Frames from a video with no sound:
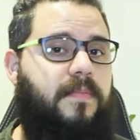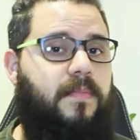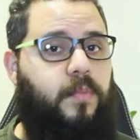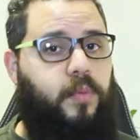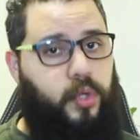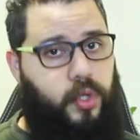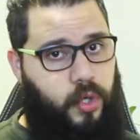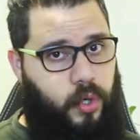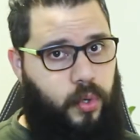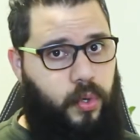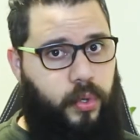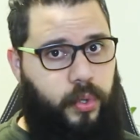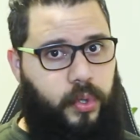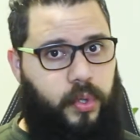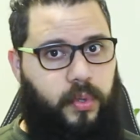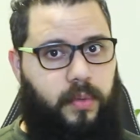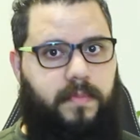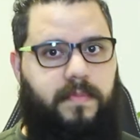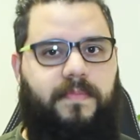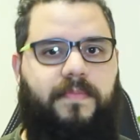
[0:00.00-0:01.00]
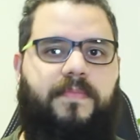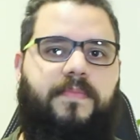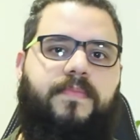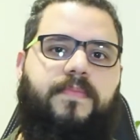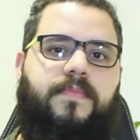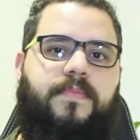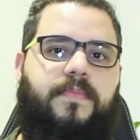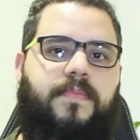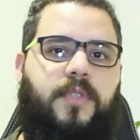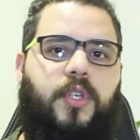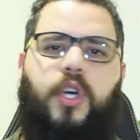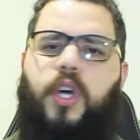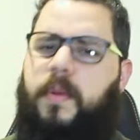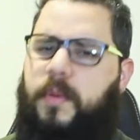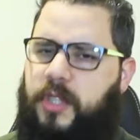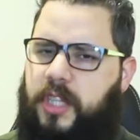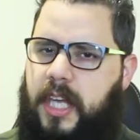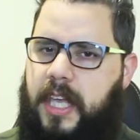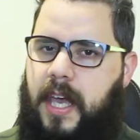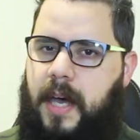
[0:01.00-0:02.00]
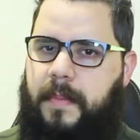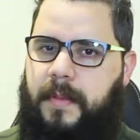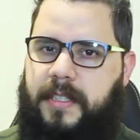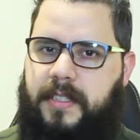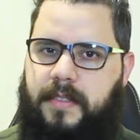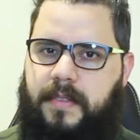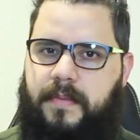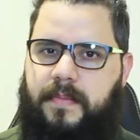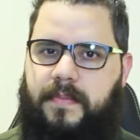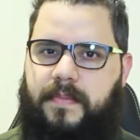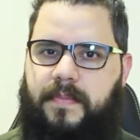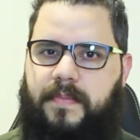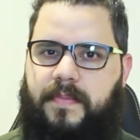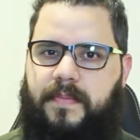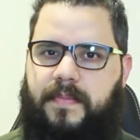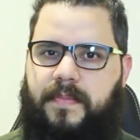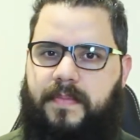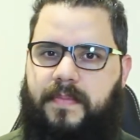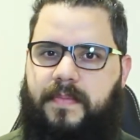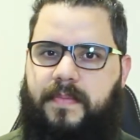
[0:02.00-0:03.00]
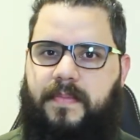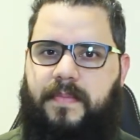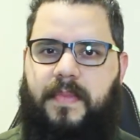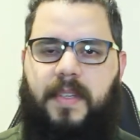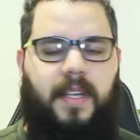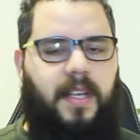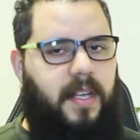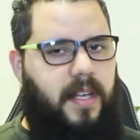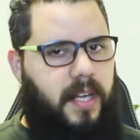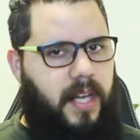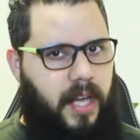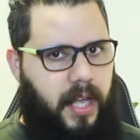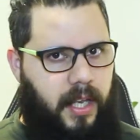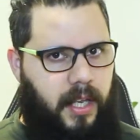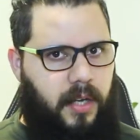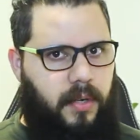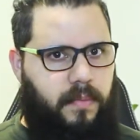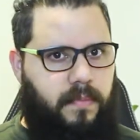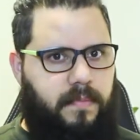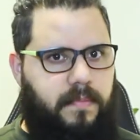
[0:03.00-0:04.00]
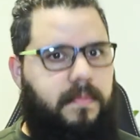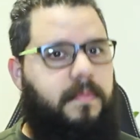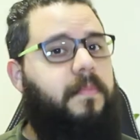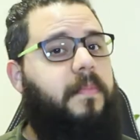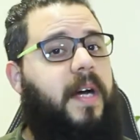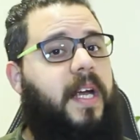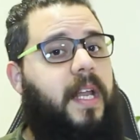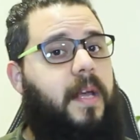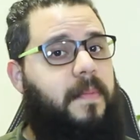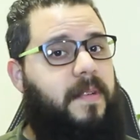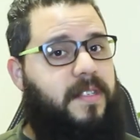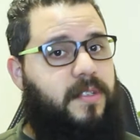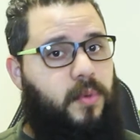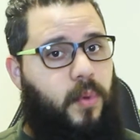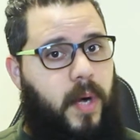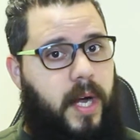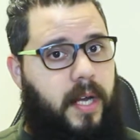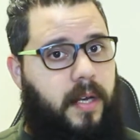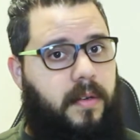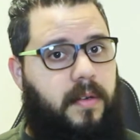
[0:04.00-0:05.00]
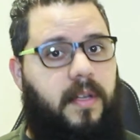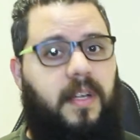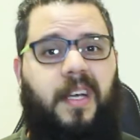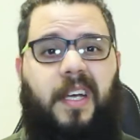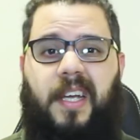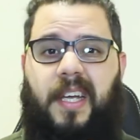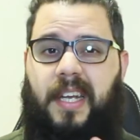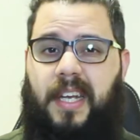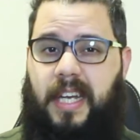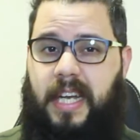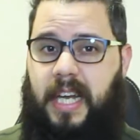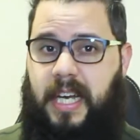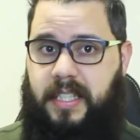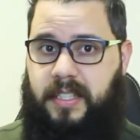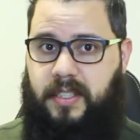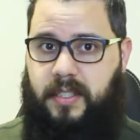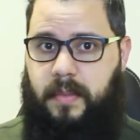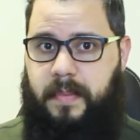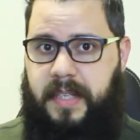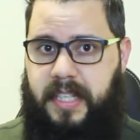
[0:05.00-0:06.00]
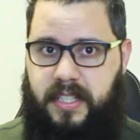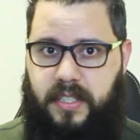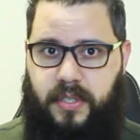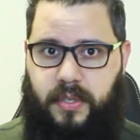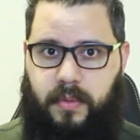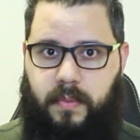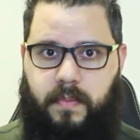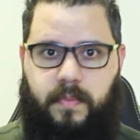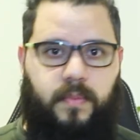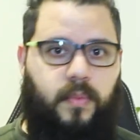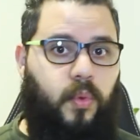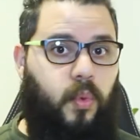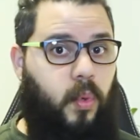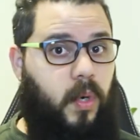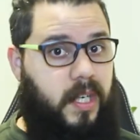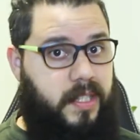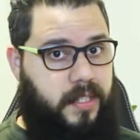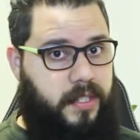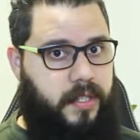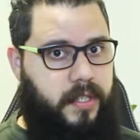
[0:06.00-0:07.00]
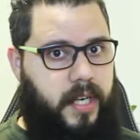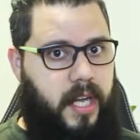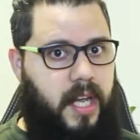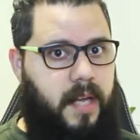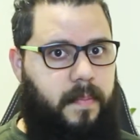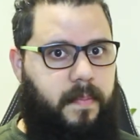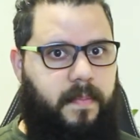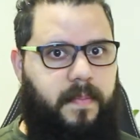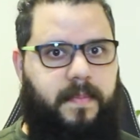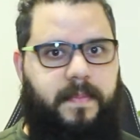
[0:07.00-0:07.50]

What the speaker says: Mucho gusto. ¿Cómo te llamas? Hello, my name is Juan. Nice to meet you. What's your name?